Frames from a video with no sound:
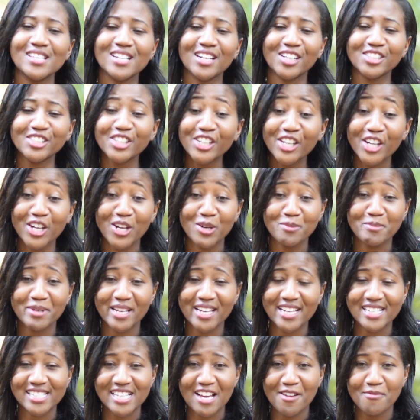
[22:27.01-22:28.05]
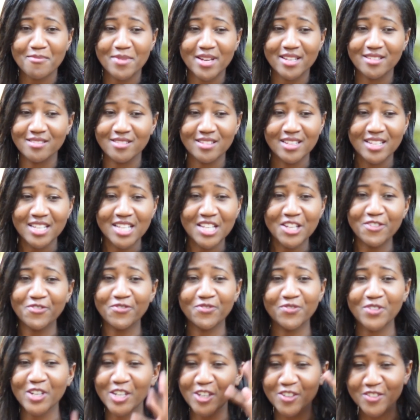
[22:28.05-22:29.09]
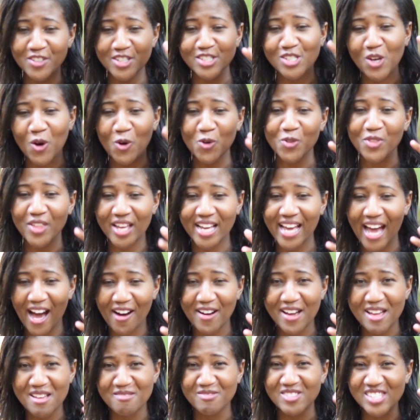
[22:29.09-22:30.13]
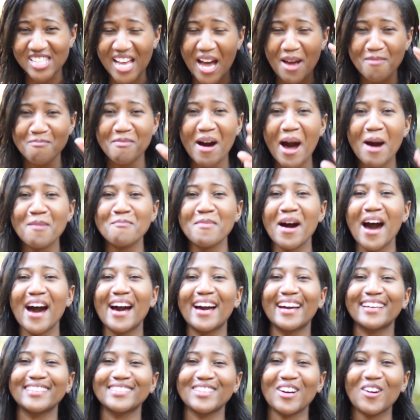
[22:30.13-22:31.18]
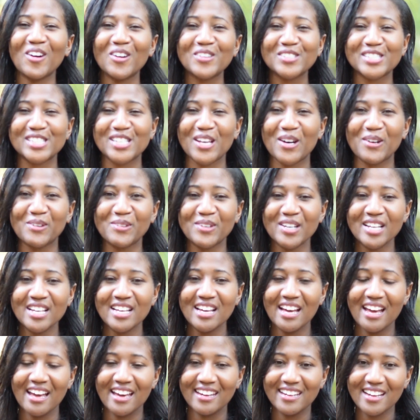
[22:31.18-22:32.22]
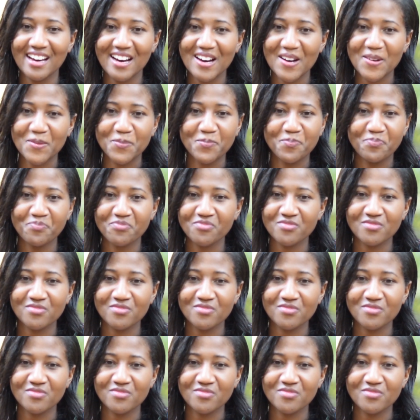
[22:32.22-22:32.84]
clear, because I've been figuring this whole thing out inside my mind also, and